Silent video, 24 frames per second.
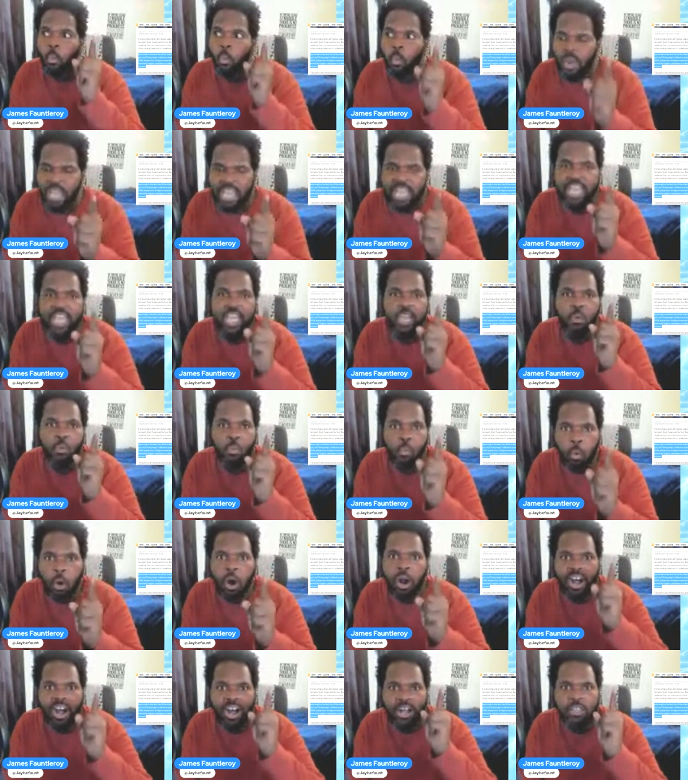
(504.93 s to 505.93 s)
we
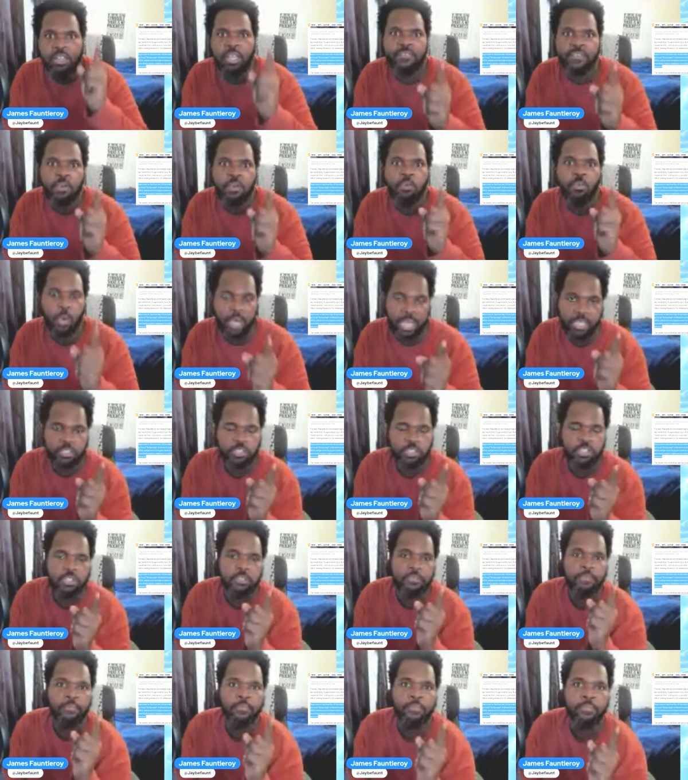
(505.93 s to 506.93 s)
want a living
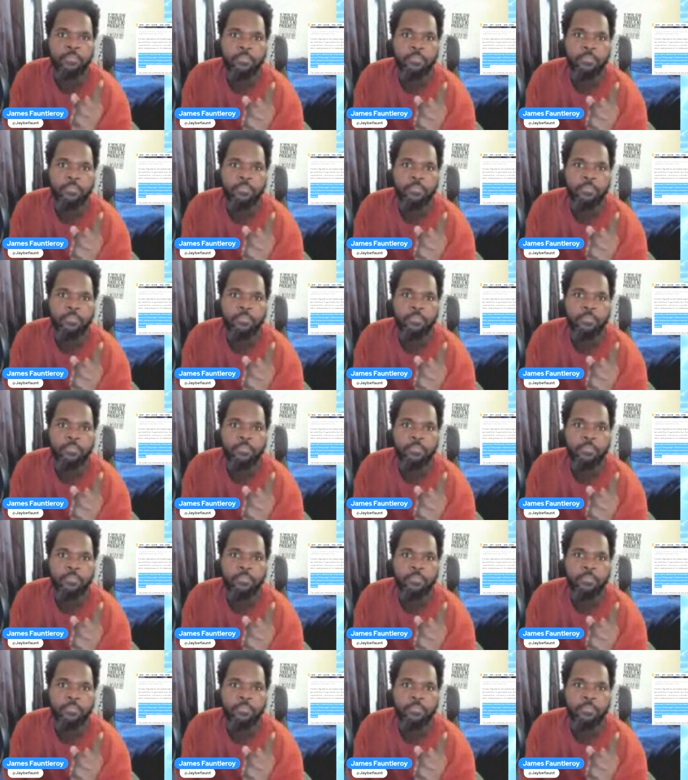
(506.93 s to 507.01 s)
wage.